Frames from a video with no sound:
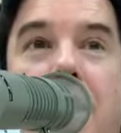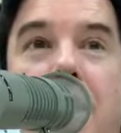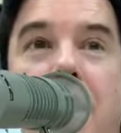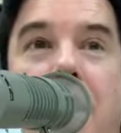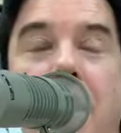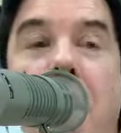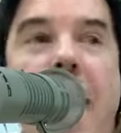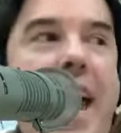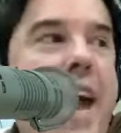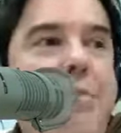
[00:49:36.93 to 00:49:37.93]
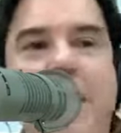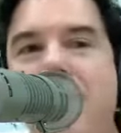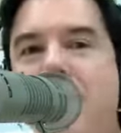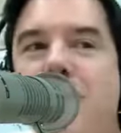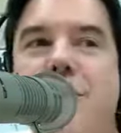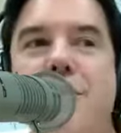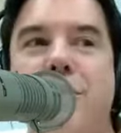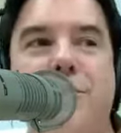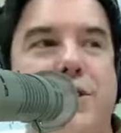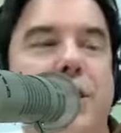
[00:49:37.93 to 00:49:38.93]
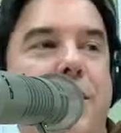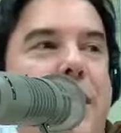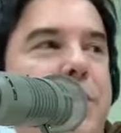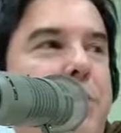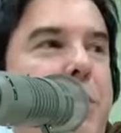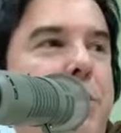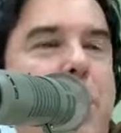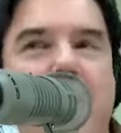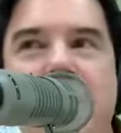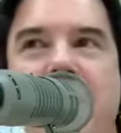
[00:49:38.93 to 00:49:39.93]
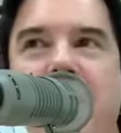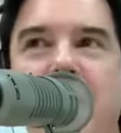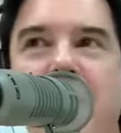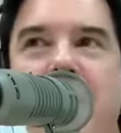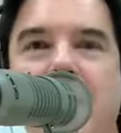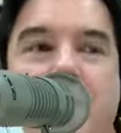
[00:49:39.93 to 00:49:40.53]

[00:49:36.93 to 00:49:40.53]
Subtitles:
Hey, me too. So that's probably why she's giving me.